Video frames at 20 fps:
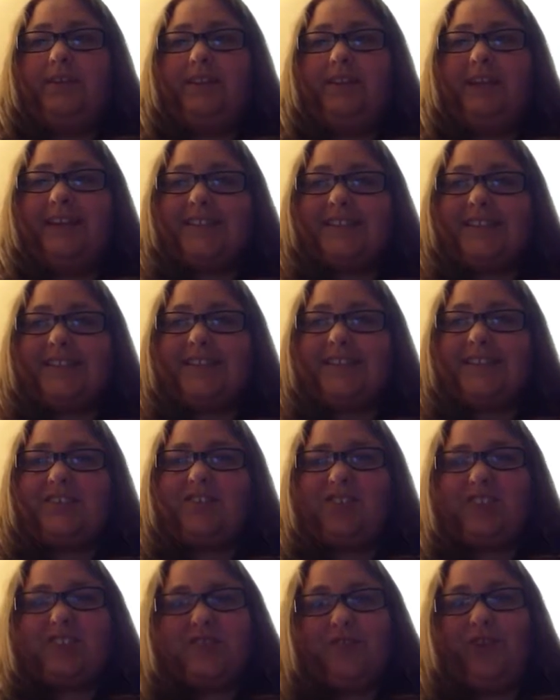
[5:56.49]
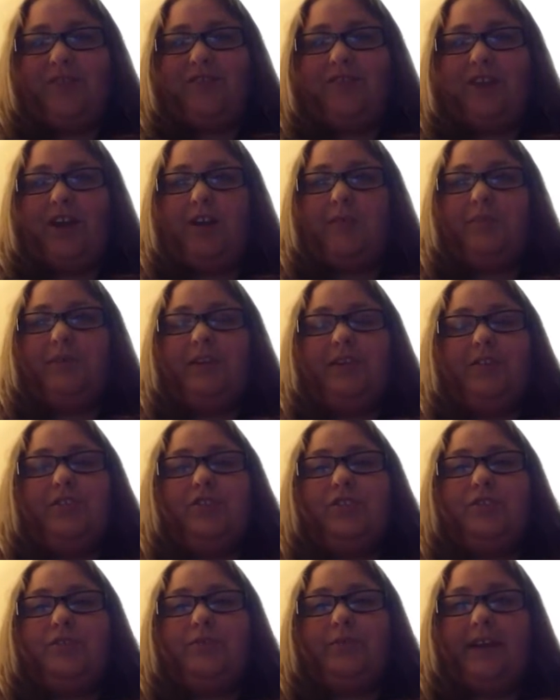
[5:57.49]
less stressful environment
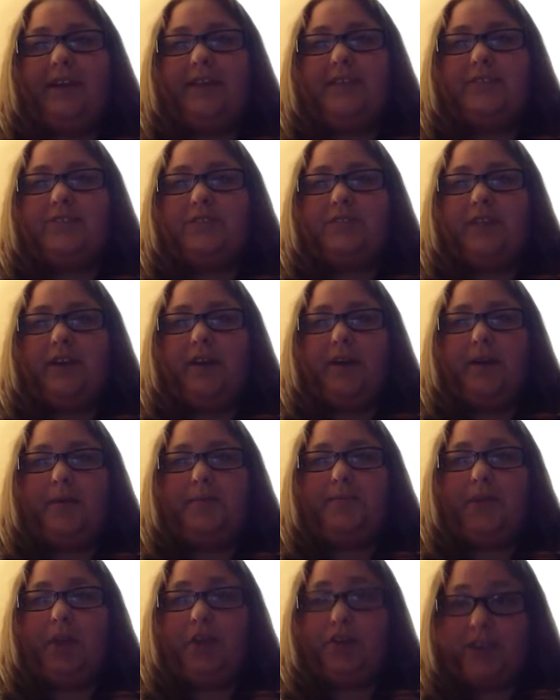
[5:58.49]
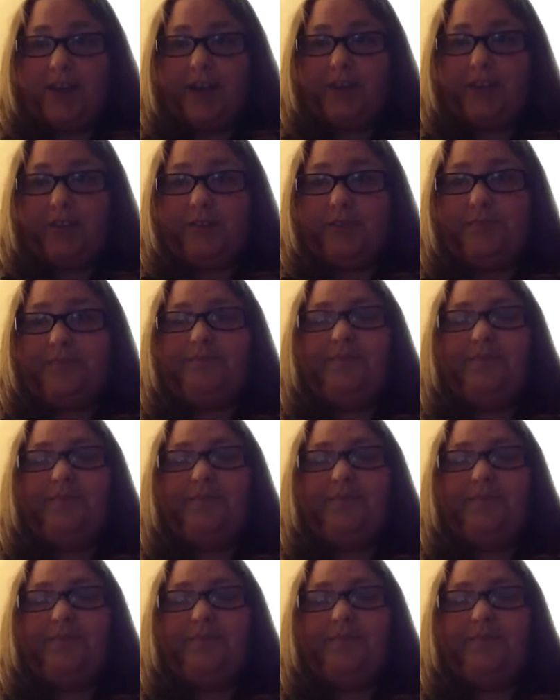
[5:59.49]
to raise um, our child.